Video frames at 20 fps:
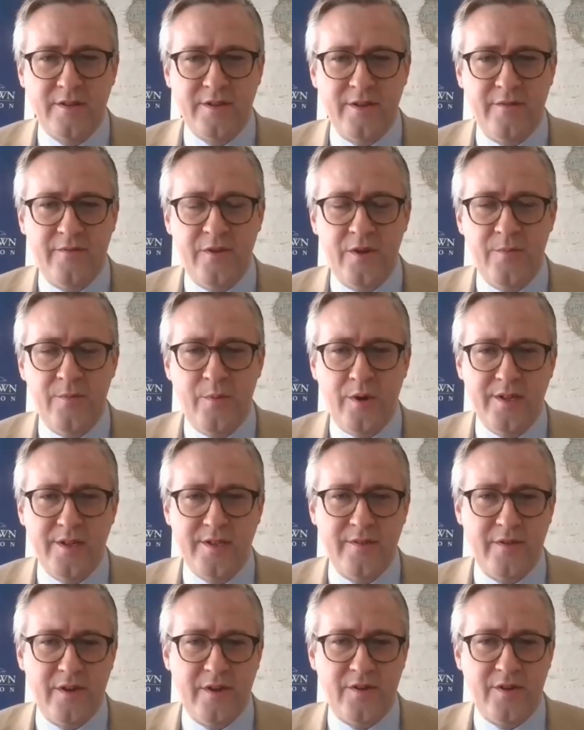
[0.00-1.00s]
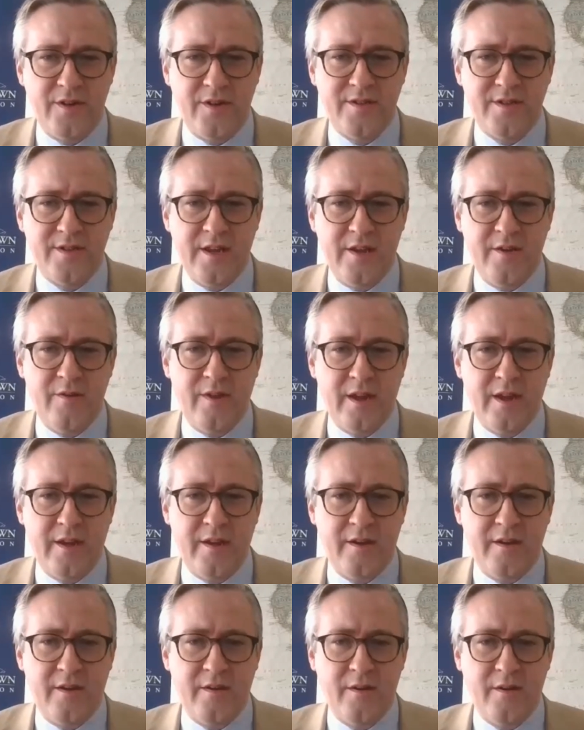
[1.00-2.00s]
tell us a few points of interest that
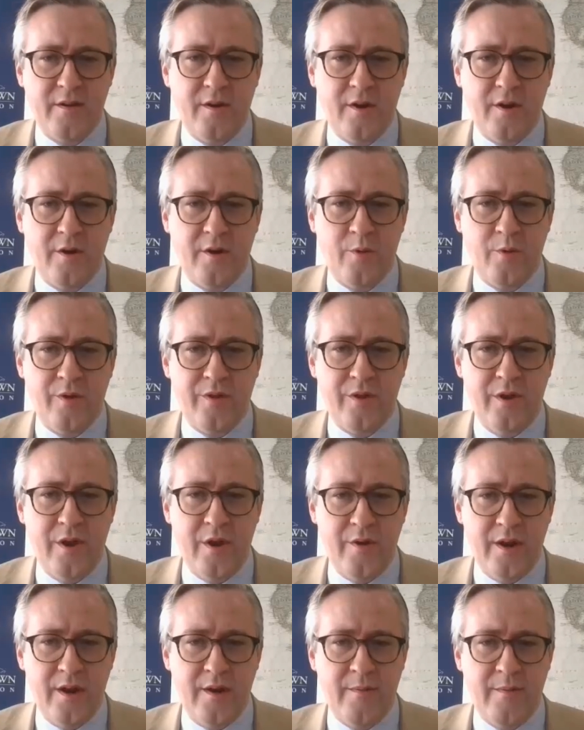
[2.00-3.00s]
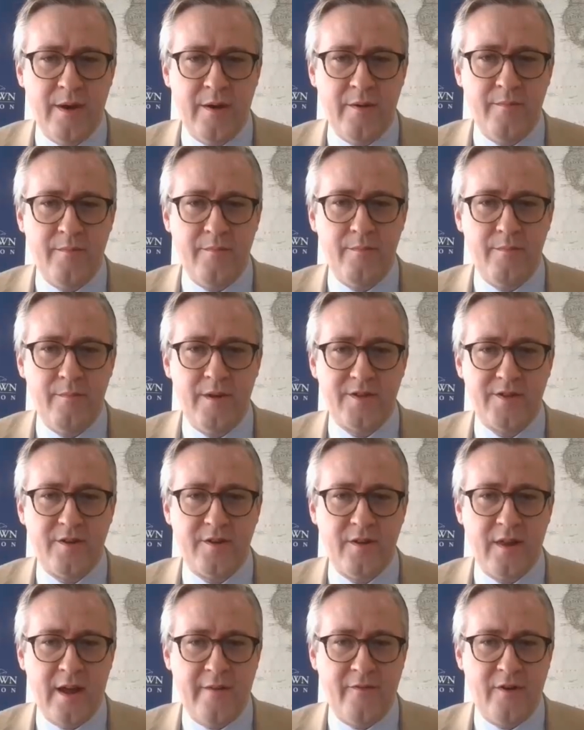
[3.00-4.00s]
you think are worth noting about
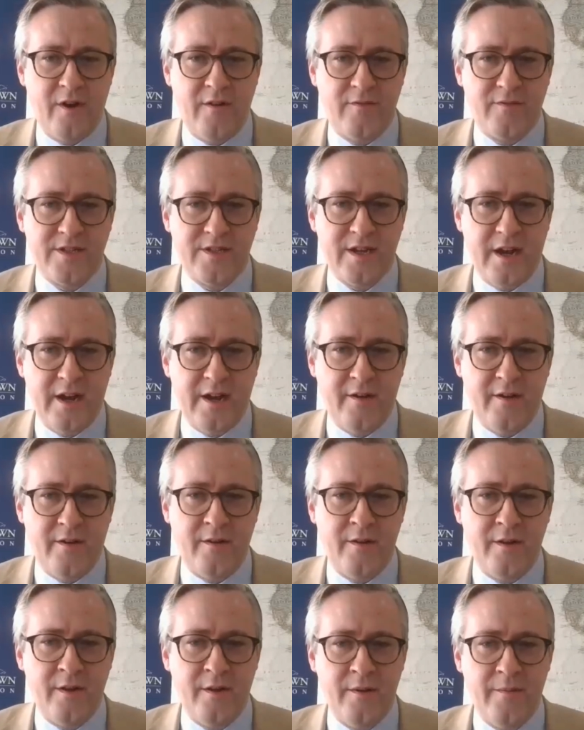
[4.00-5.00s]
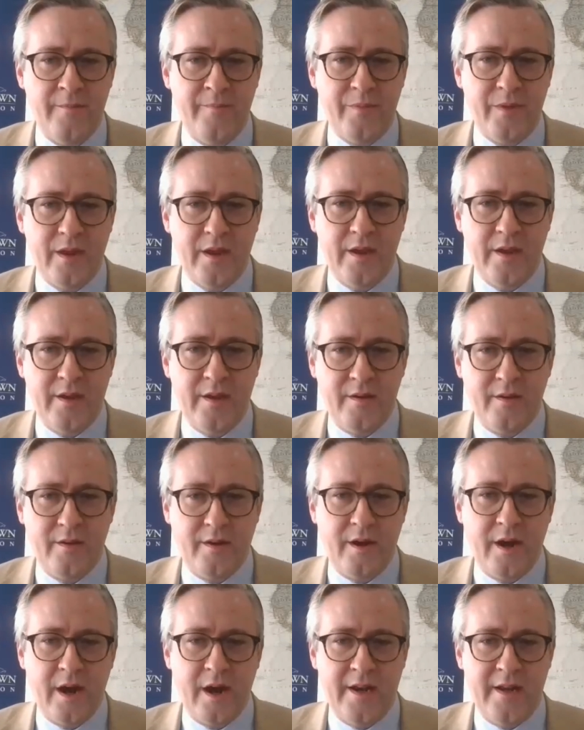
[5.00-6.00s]
Minister Lavrov's style
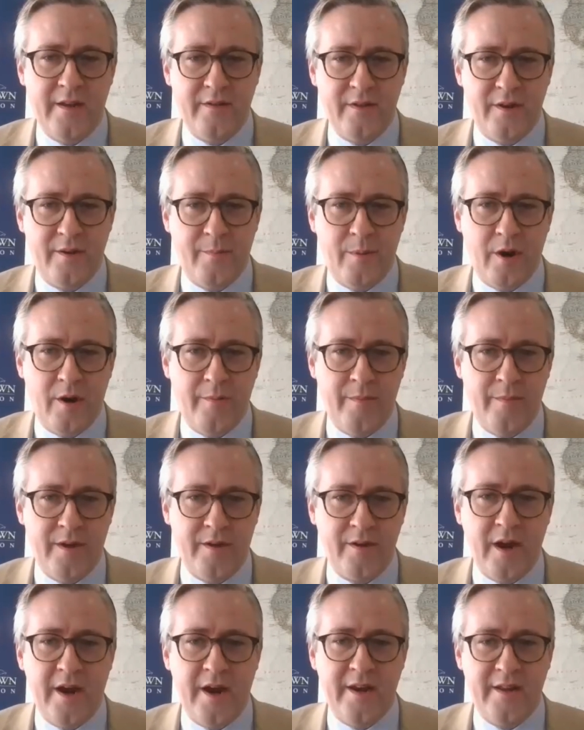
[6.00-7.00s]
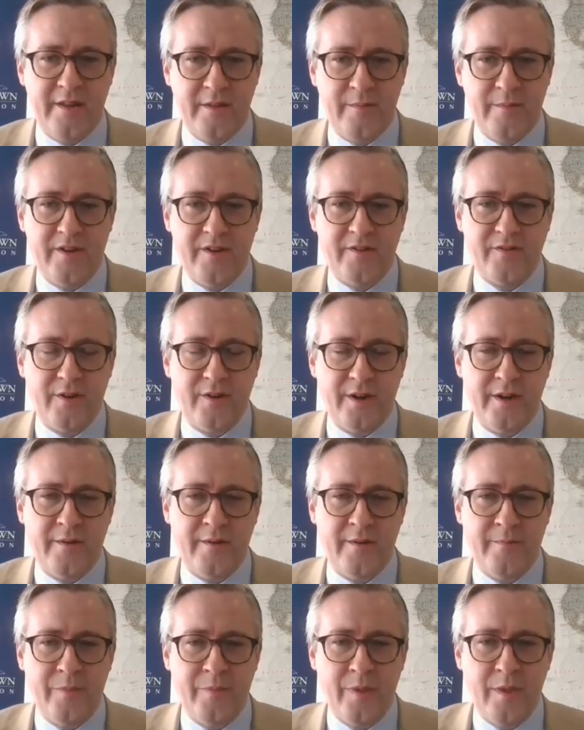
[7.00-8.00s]
in guiding the department, guiding the
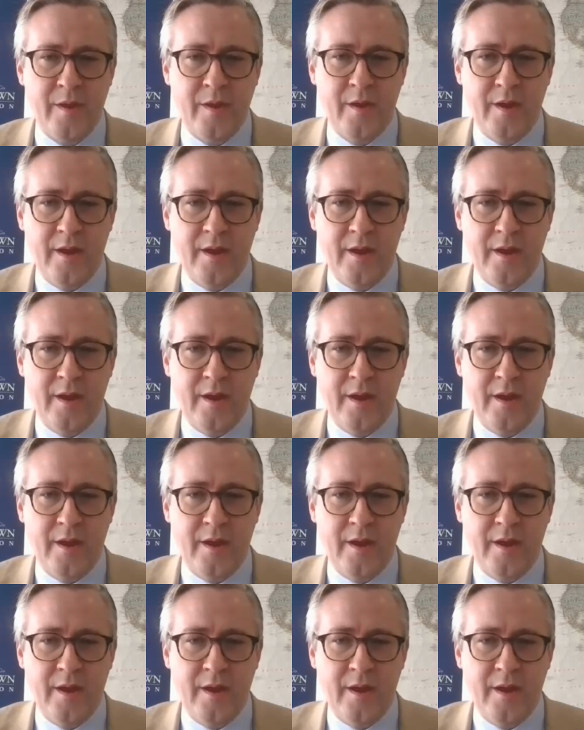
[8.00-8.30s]
ministry,